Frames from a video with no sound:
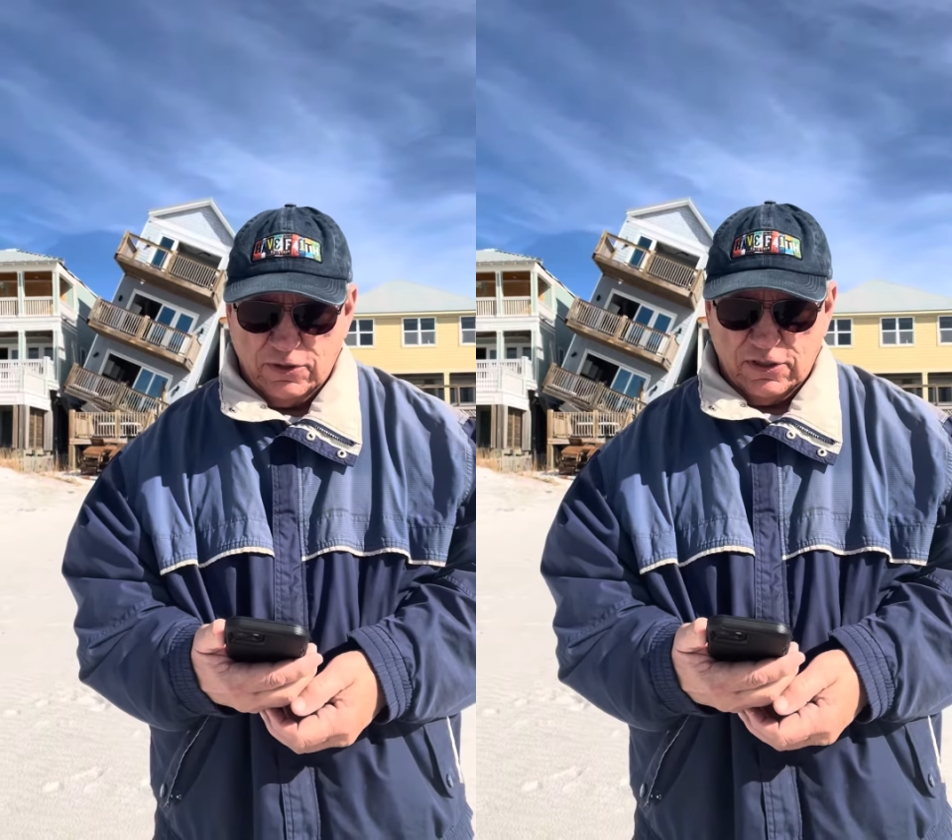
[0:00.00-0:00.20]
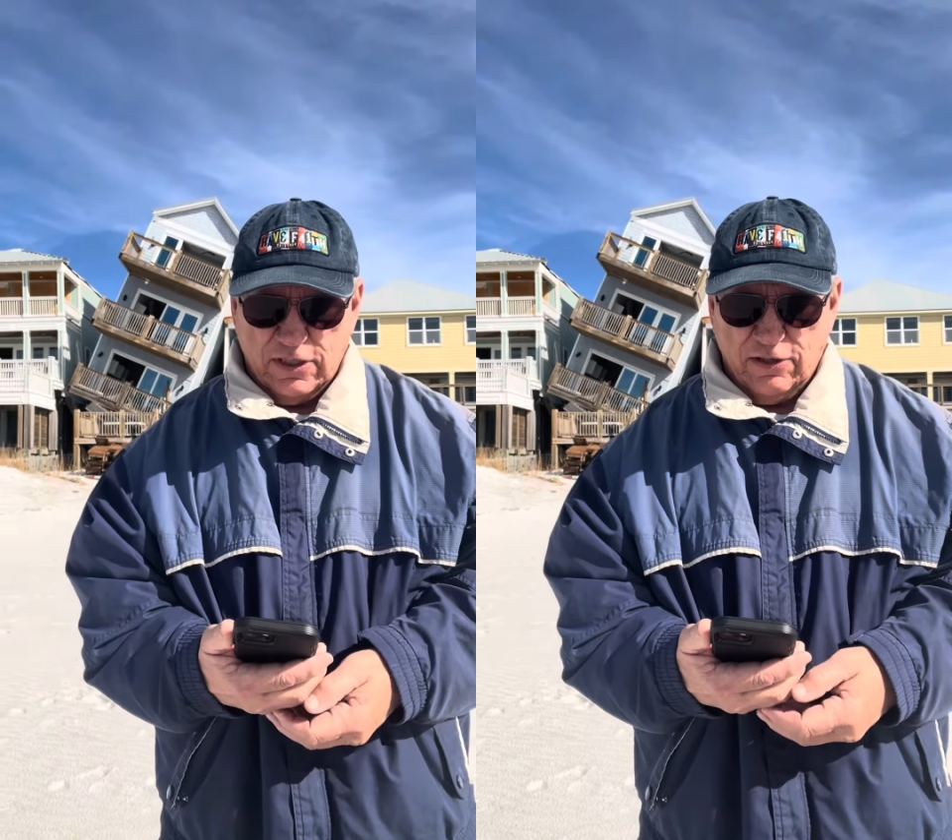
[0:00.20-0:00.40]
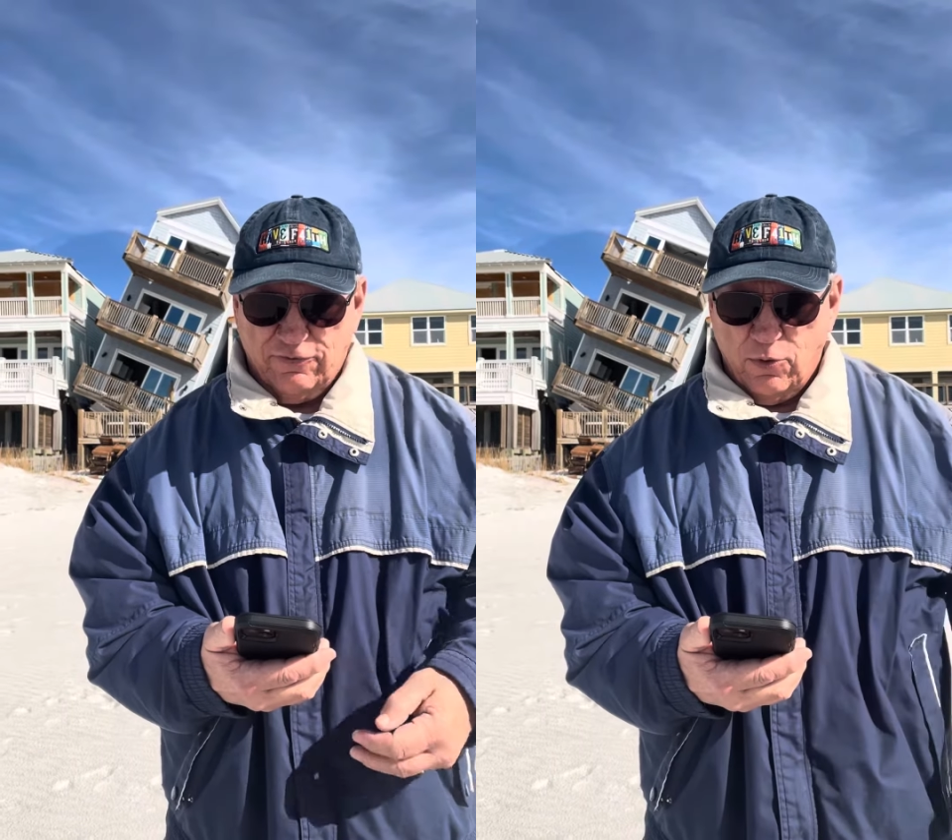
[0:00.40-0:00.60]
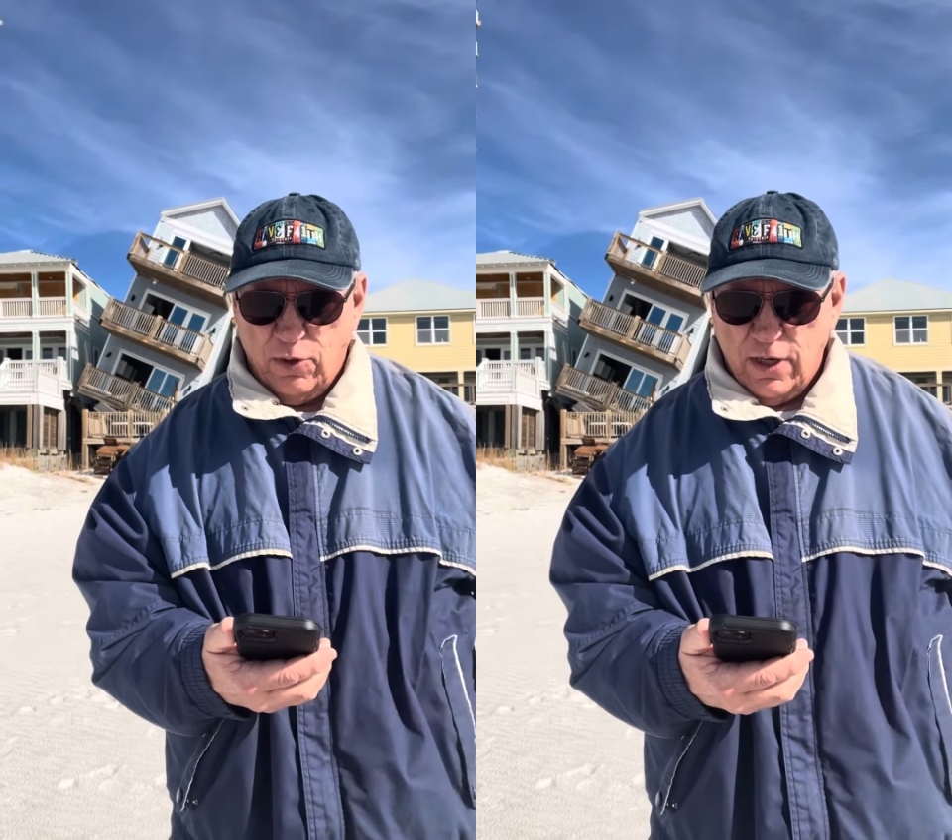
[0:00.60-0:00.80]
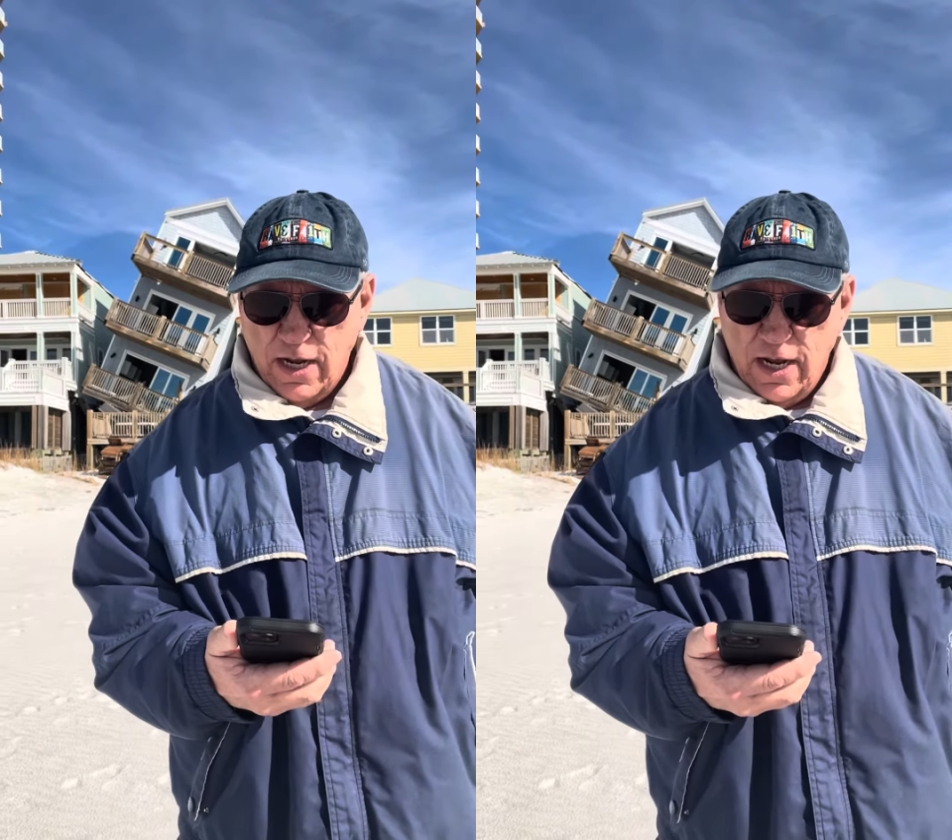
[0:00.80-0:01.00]
It says,
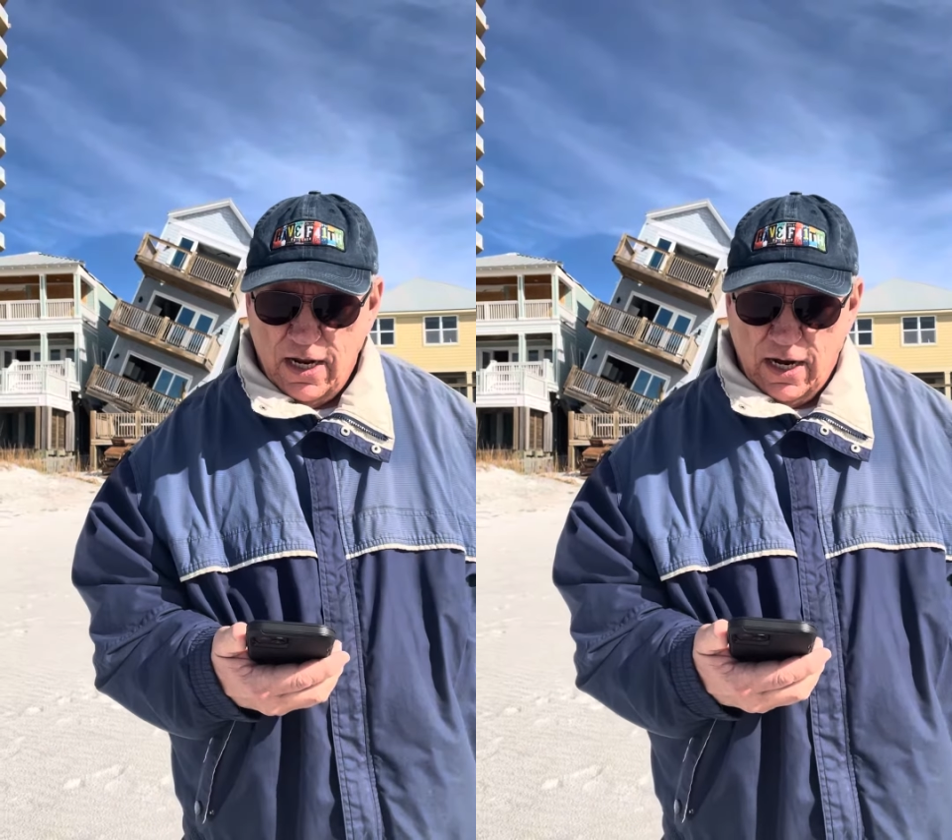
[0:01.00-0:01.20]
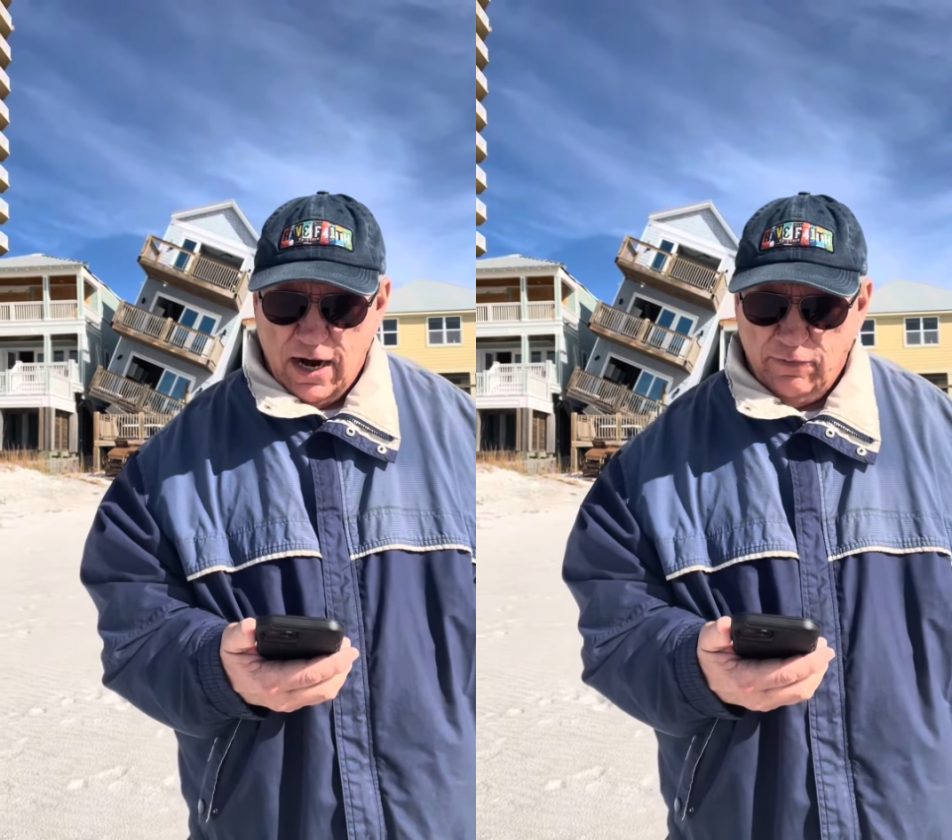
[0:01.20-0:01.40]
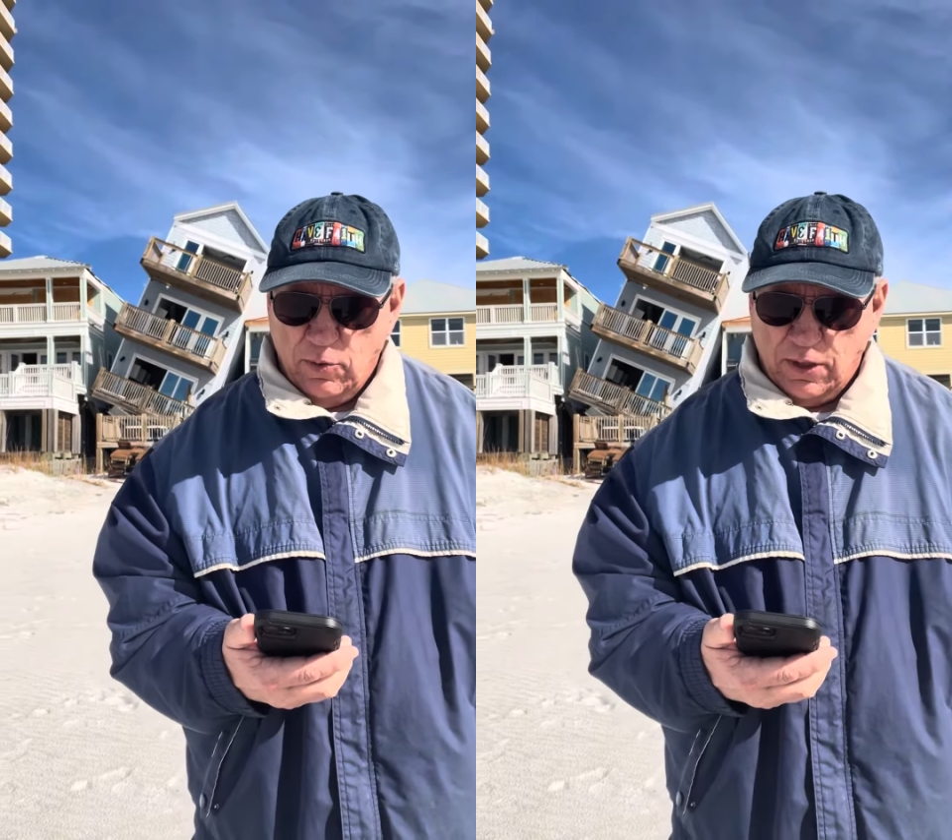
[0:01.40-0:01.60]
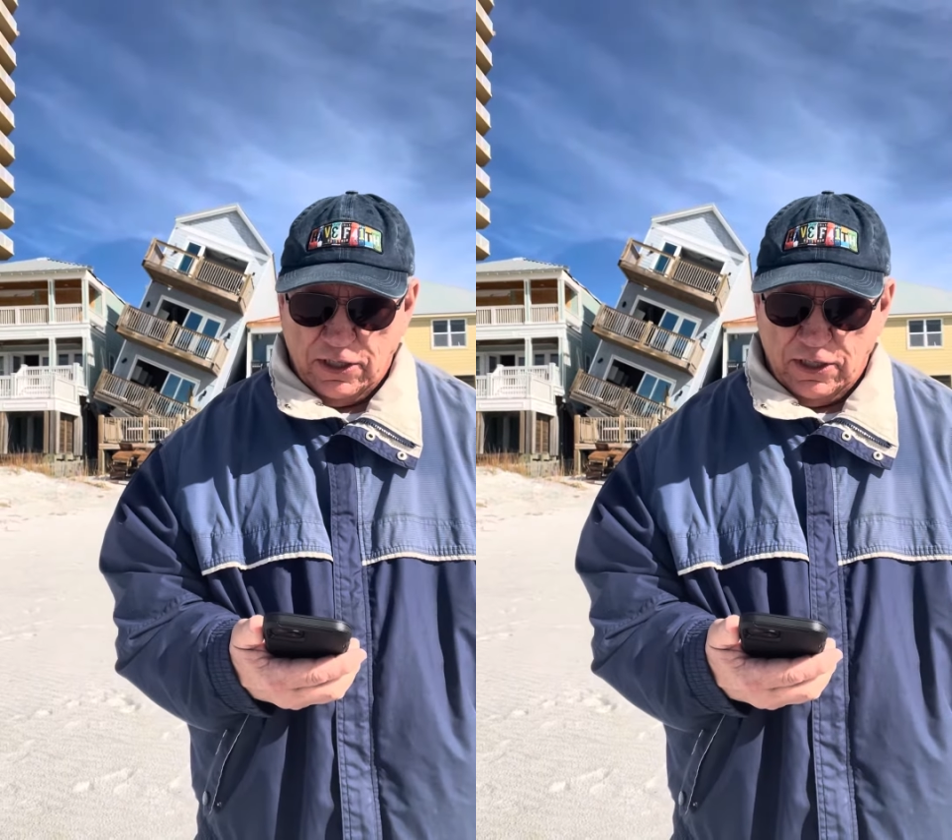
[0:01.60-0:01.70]
Therefore, everyone